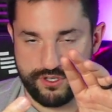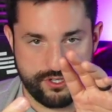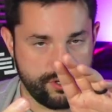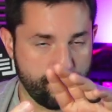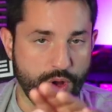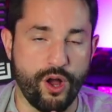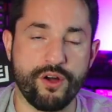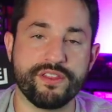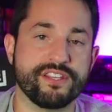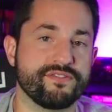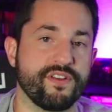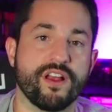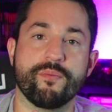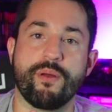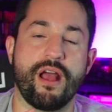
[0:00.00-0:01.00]
do all these
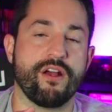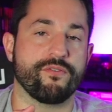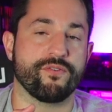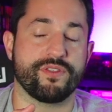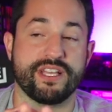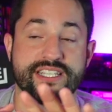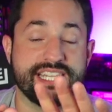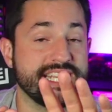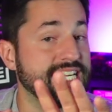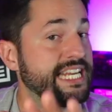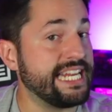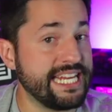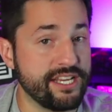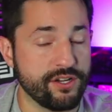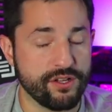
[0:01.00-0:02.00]
very powerful things. They could
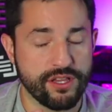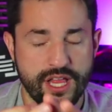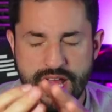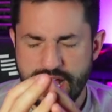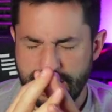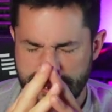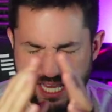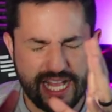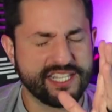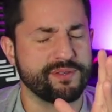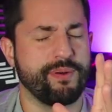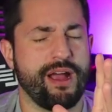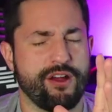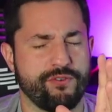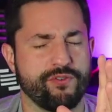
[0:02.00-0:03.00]
heal, lots
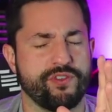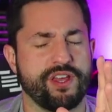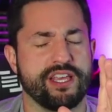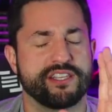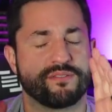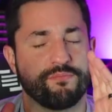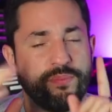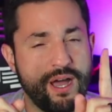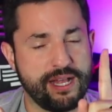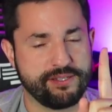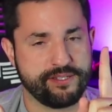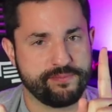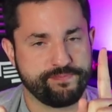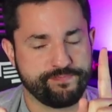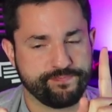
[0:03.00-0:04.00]
of powerful things.
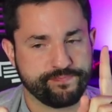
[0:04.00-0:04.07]
But